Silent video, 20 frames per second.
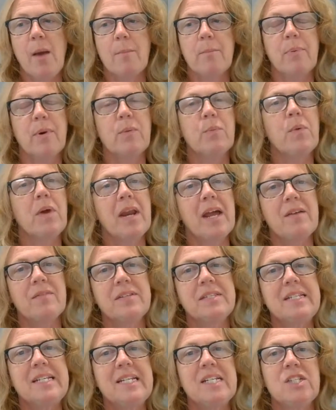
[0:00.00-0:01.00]
But when I've
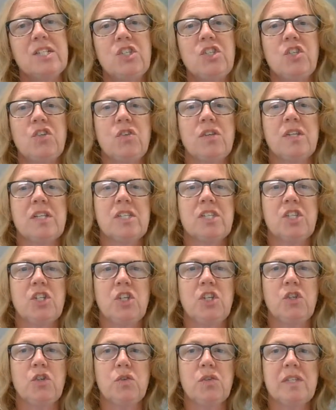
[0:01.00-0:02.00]
seen students
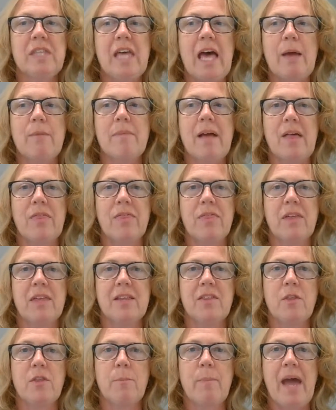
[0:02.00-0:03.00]
use that method
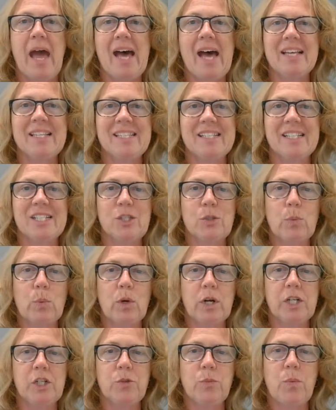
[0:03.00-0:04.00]
in the past, it's
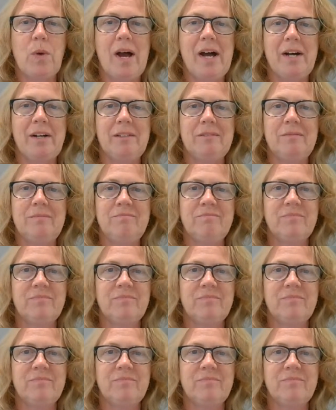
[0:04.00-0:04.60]
worked well.